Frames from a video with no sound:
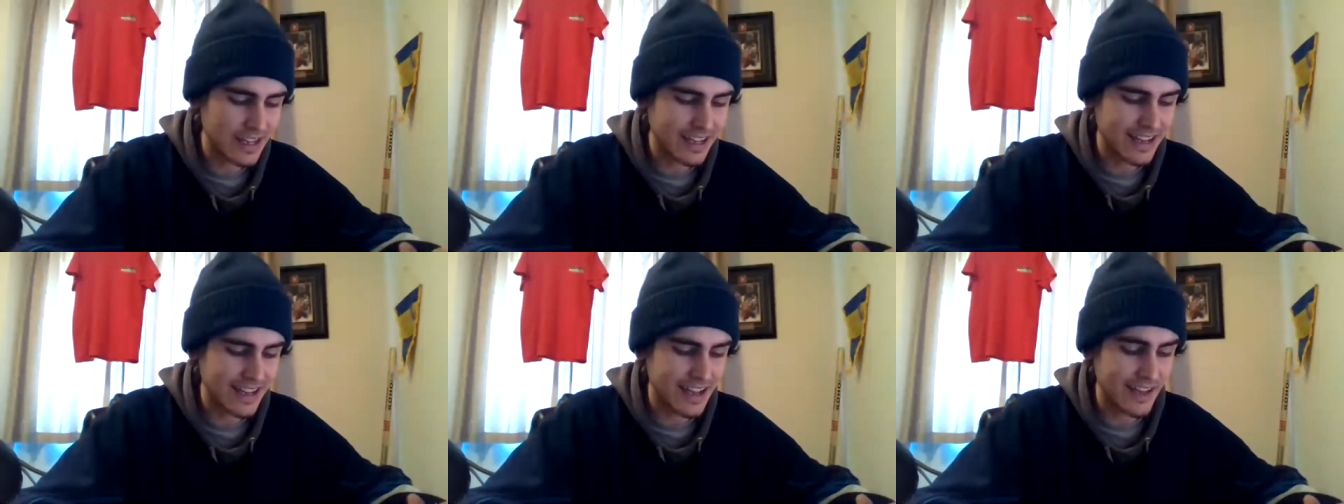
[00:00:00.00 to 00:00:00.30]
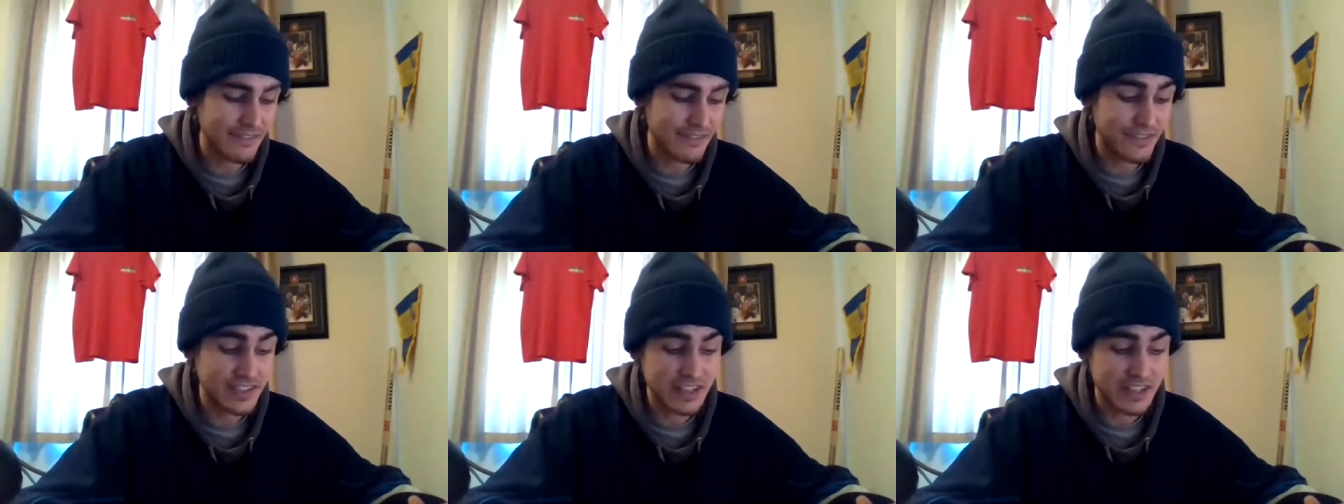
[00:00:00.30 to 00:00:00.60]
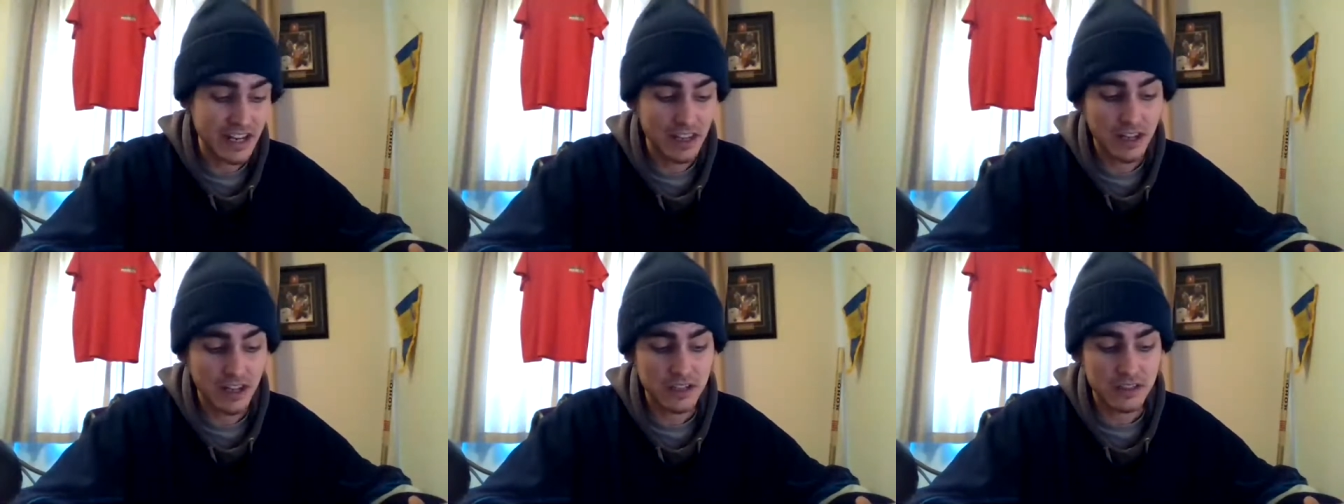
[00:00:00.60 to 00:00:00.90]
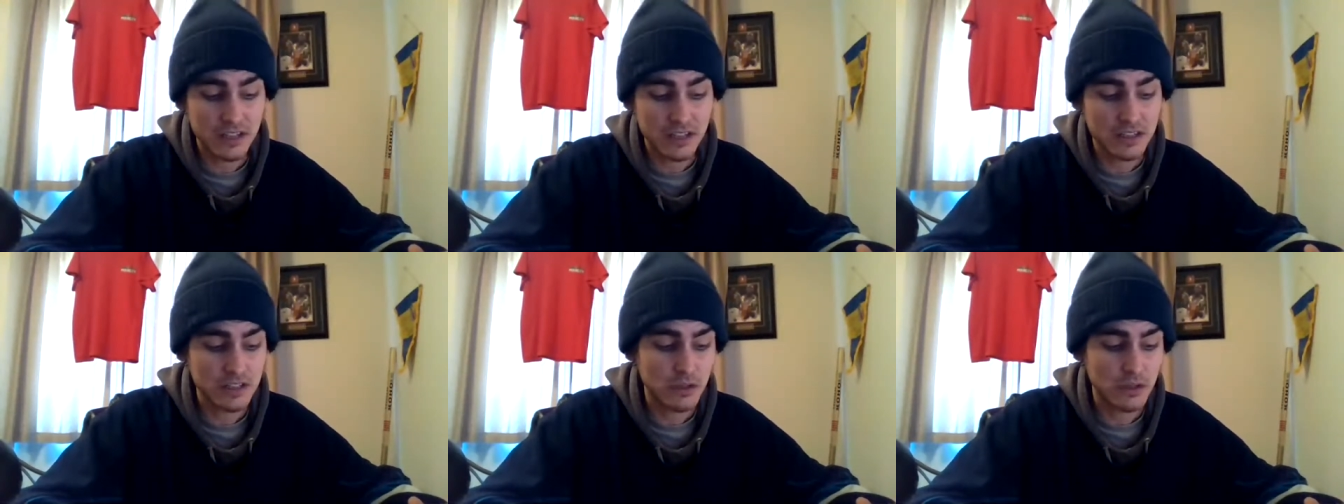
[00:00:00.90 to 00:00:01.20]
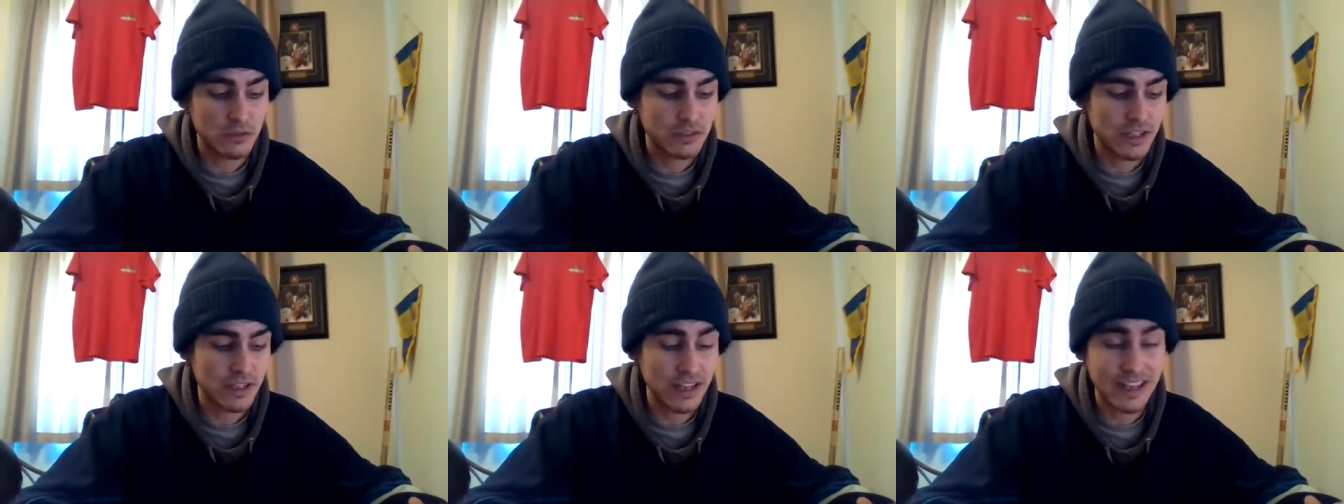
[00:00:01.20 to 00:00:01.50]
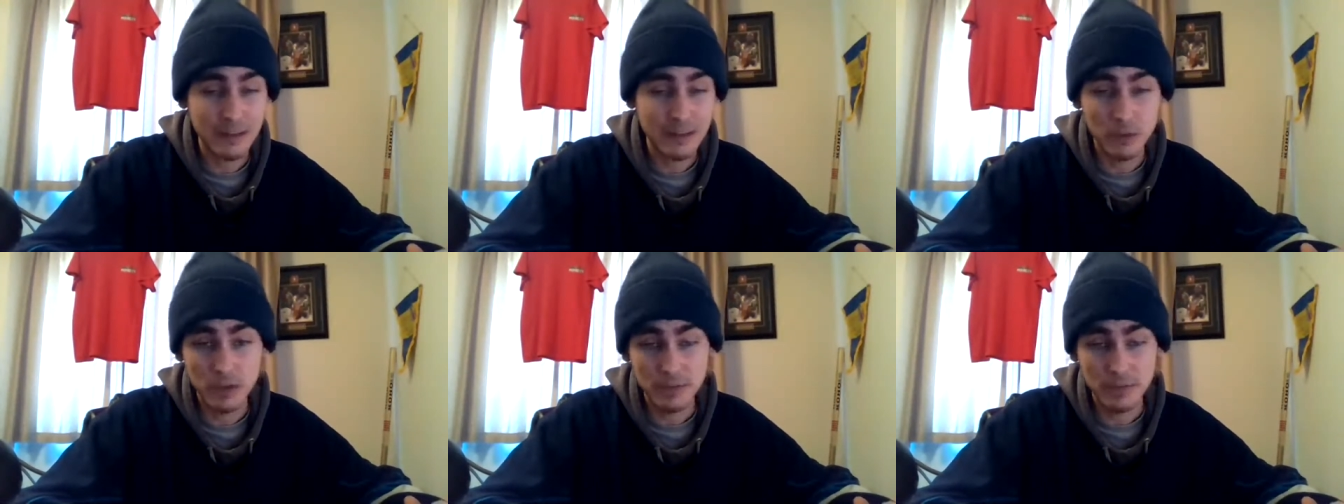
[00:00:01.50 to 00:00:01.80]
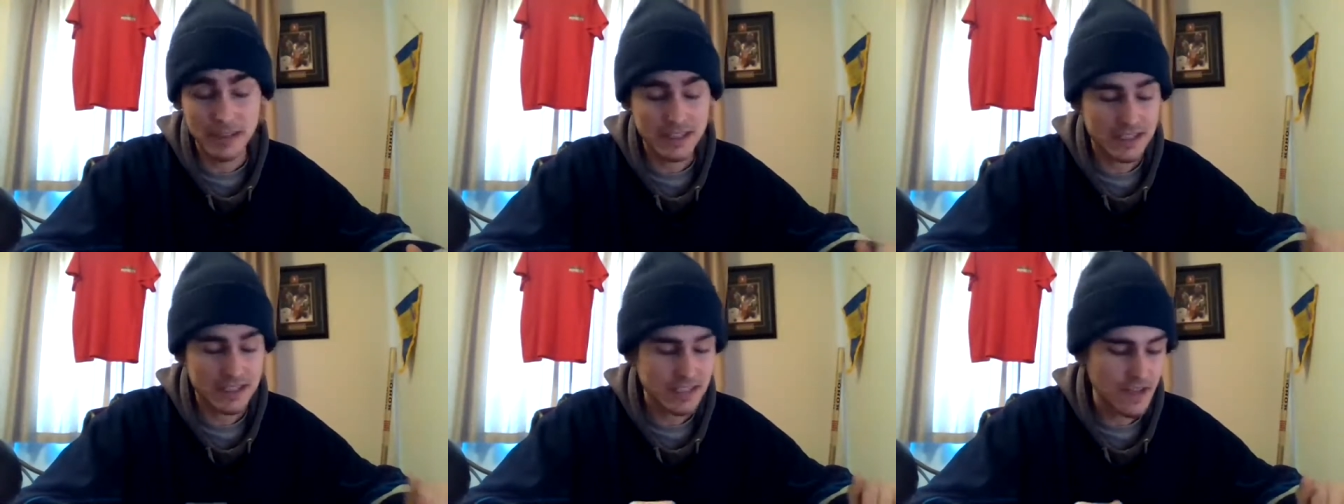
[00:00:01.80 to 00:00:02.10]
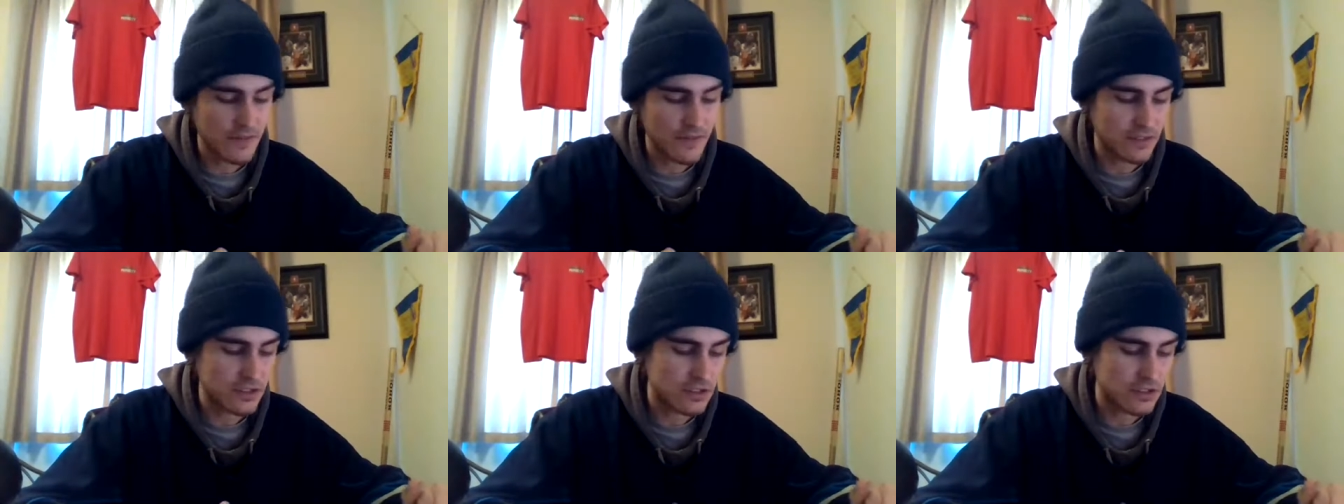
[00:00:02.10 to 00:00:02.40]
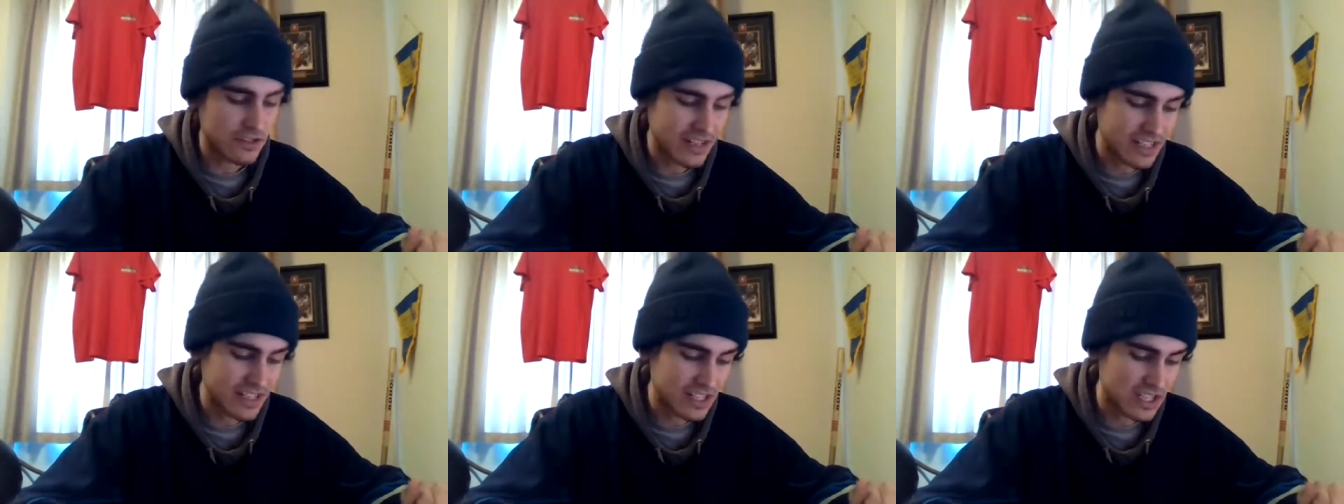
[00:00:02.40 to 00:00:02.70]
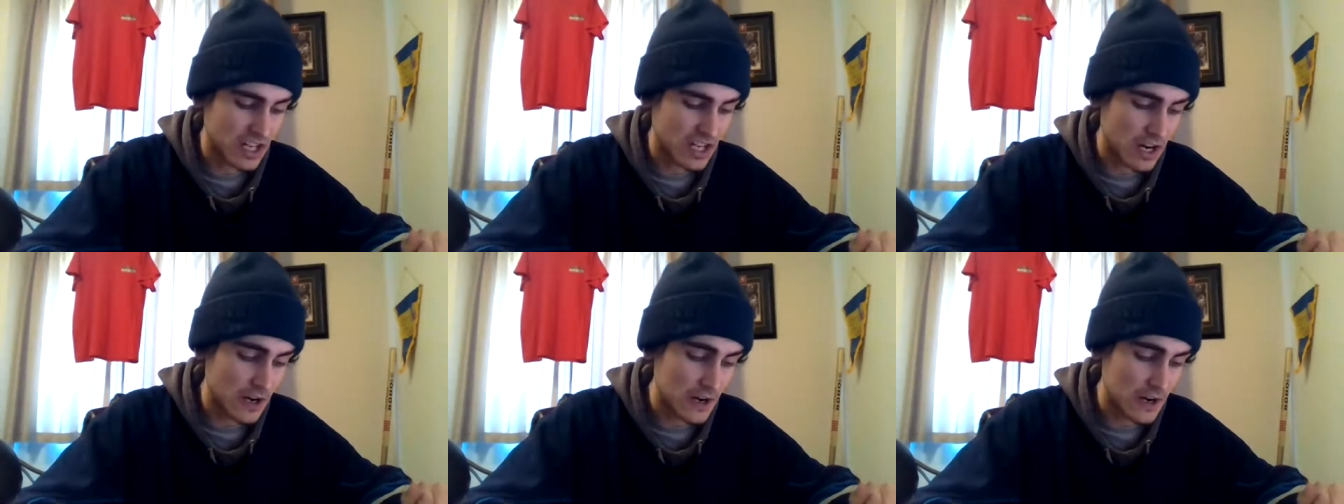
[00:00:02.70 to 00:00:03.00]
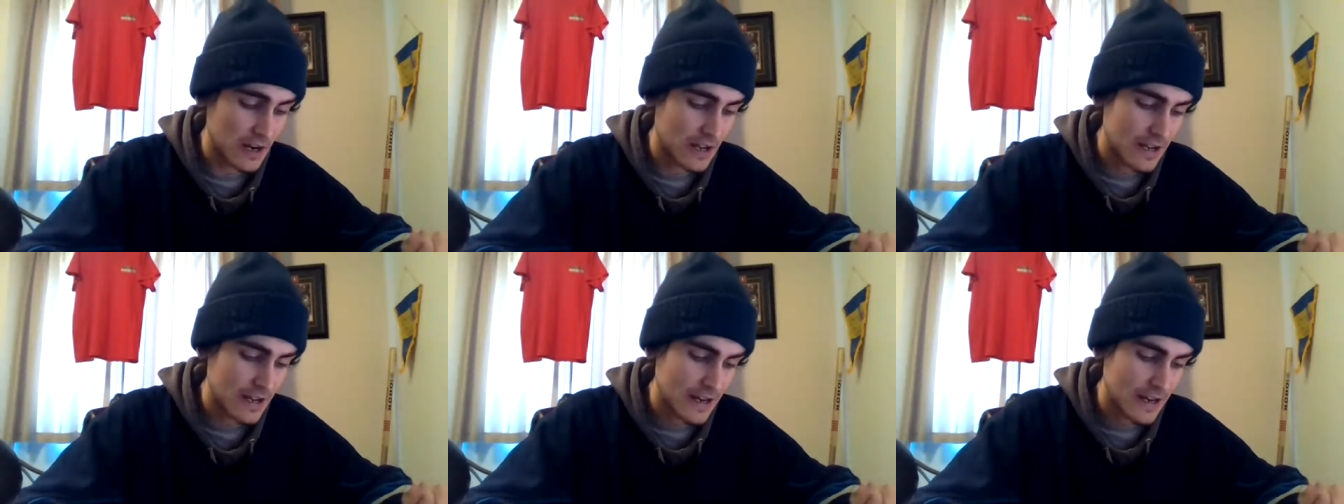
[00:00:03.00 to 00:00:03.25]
If Stalock does go today, it will be a 7th straight start.